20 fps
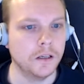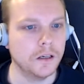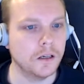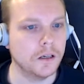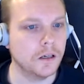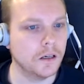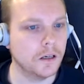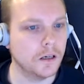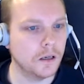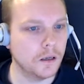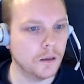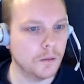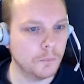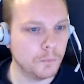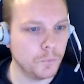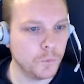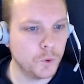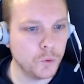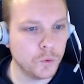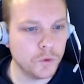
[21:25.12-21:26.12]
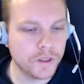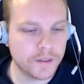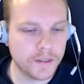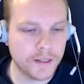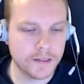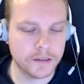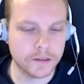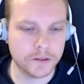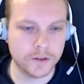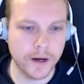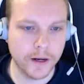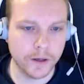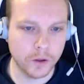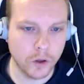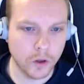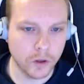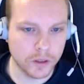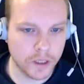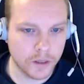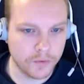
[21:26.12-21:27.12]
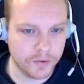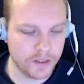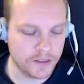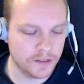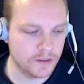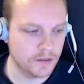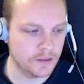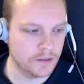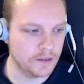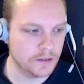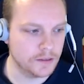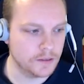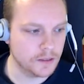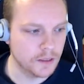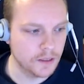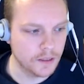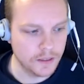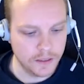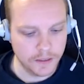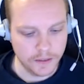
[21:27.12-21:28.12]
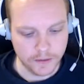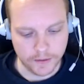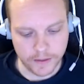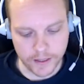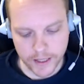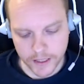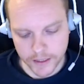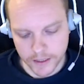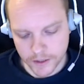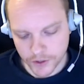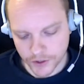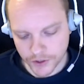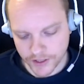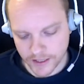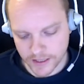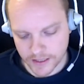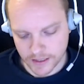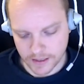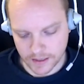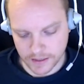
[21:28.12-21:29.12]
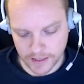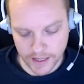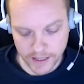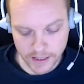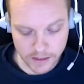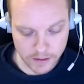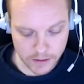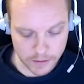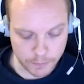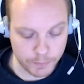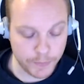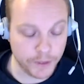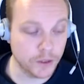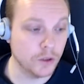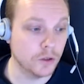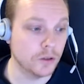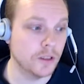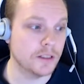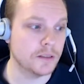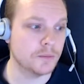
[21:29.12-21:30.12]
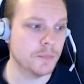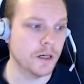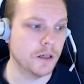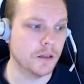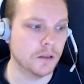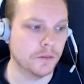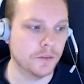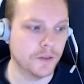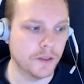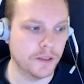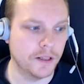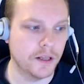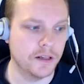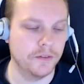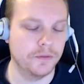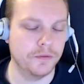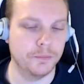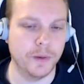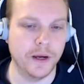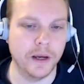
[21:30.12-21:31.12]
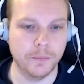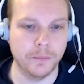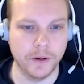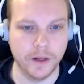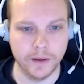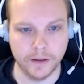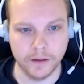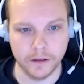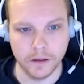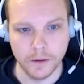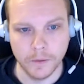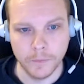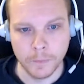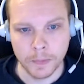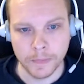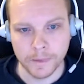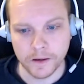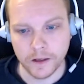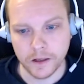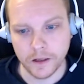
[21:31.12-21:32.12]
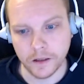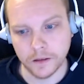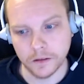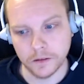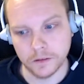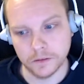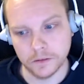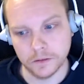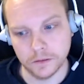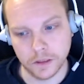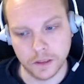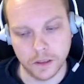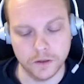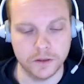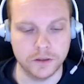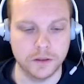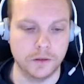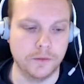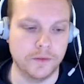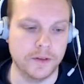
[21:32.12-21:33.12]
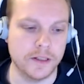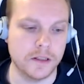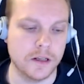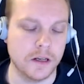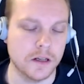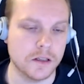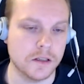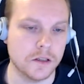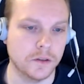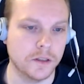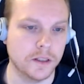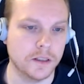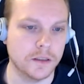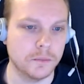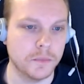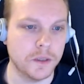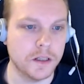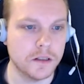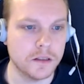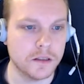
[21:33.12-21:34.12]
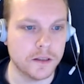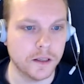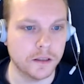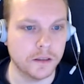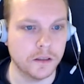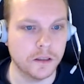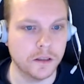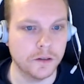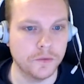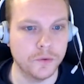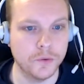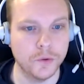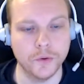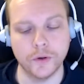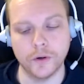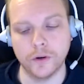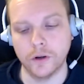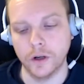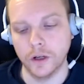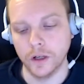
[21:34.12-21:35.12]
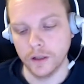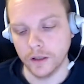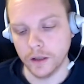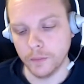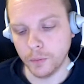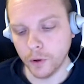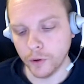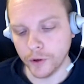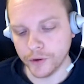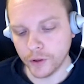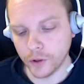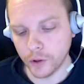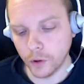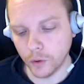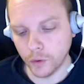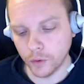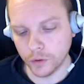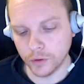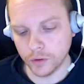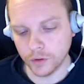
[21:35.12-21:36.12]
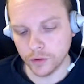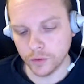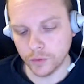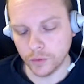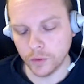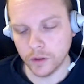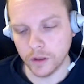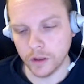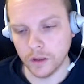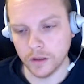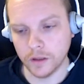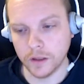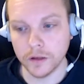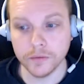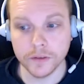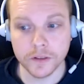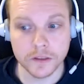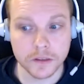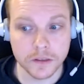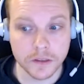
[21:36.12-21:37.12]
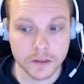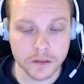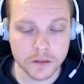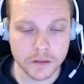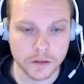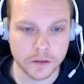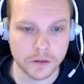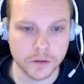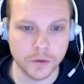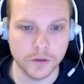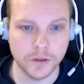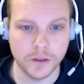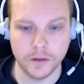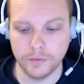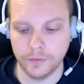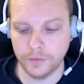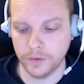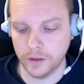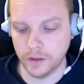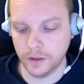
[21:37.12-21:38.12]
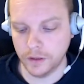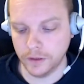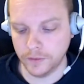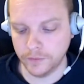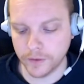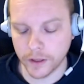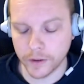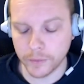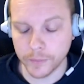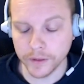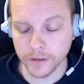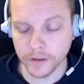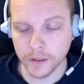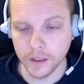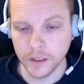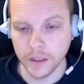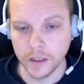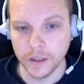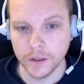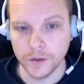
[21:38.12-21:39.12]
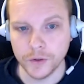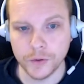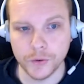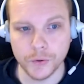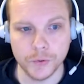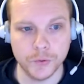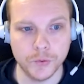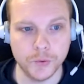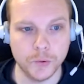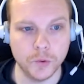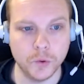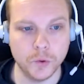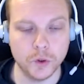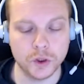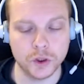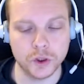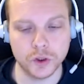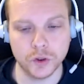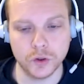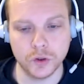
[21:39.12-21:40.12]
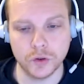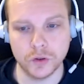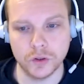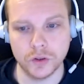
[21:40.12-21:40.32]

Do the tests run on dev instances? The answer is yes, but not as part of the dev pipeline in cloud service. So that means that if you're deploying code to a dev instance or to a dev environment, you should